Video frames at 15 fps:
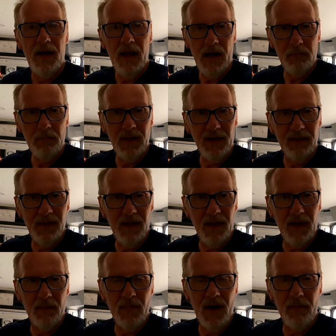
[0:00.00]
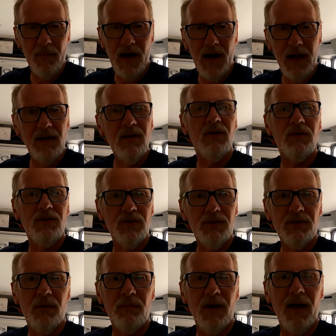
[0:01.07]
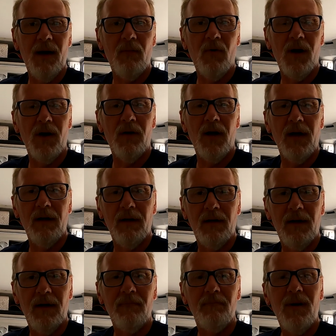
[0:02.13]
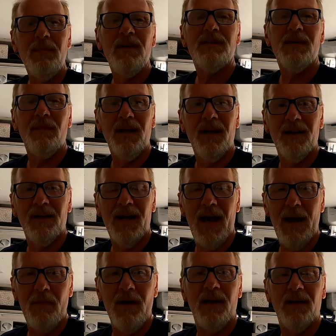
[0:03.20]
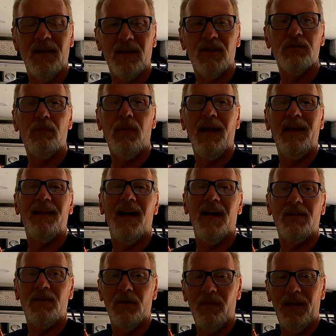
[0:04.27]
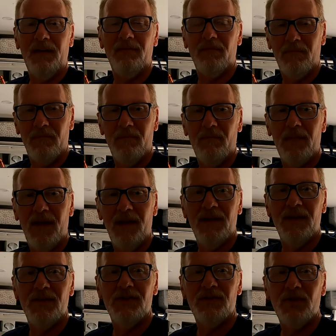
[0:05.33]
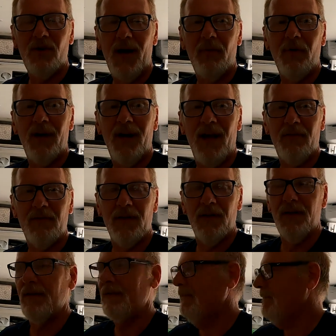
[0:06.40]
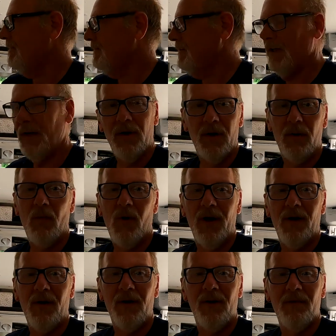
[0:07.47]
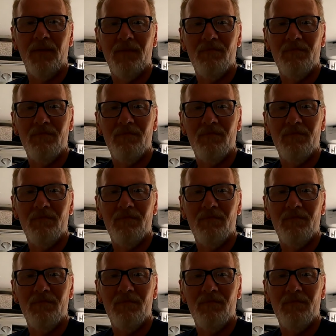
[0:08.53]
Not a big thing on my mind, just something I'm wondering. Maybe somebody could comment and explain that to me so I wouldn't have to sit here and wonder.